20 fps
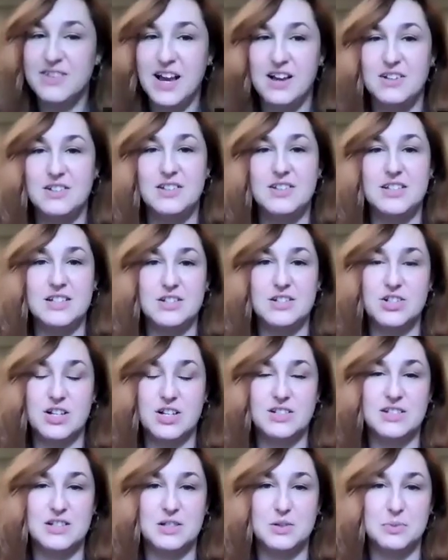health and
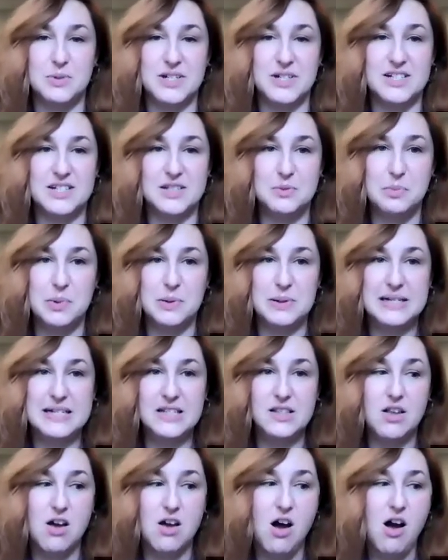justice work is pretty
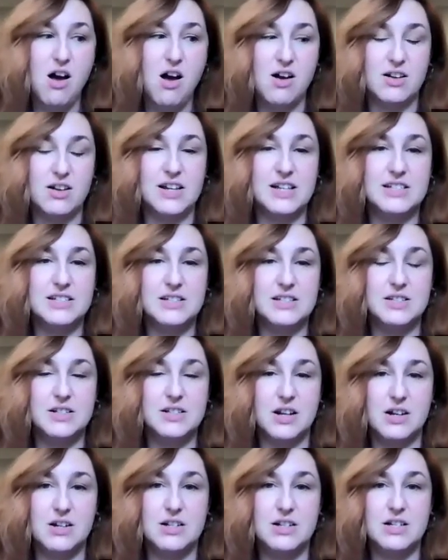long. It
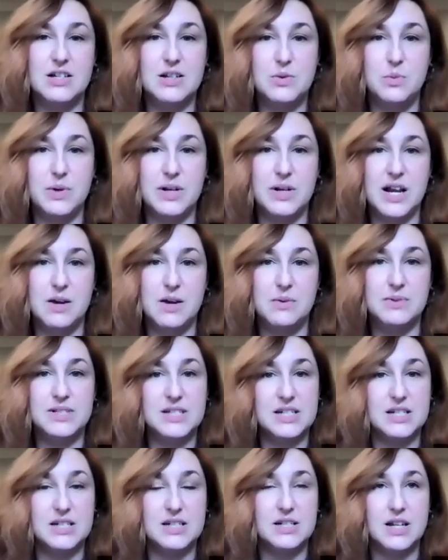started when I was
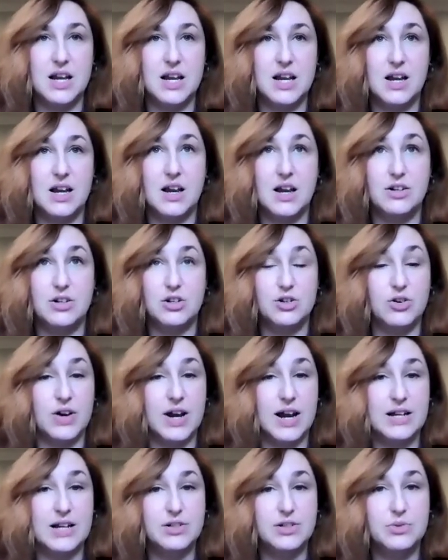in
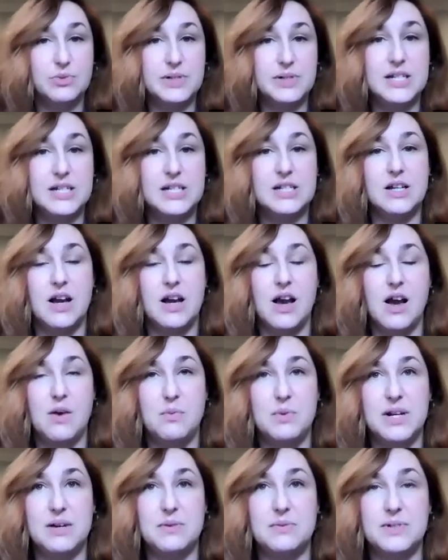undergraduate,
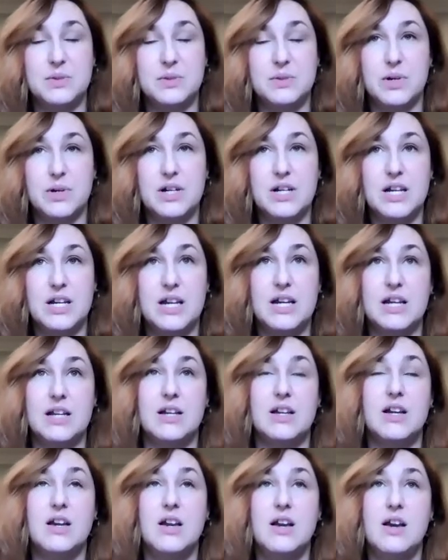when I was
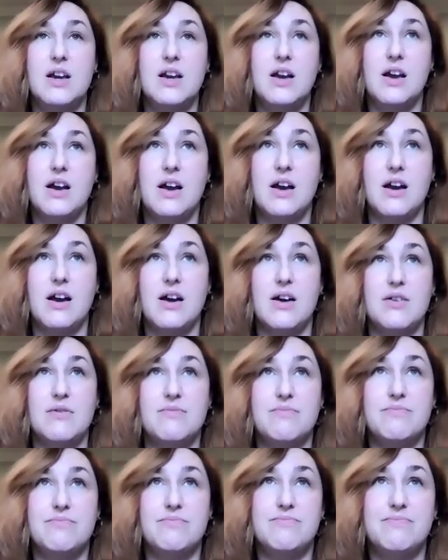working
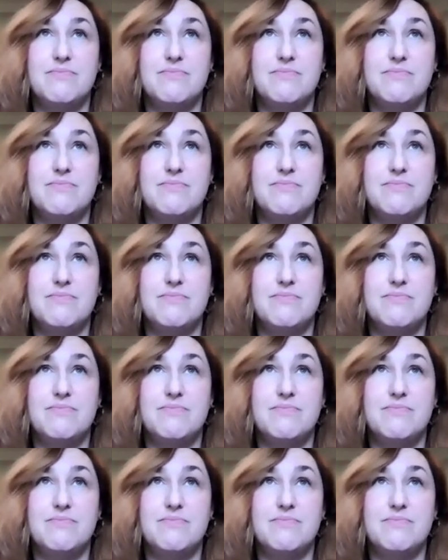um,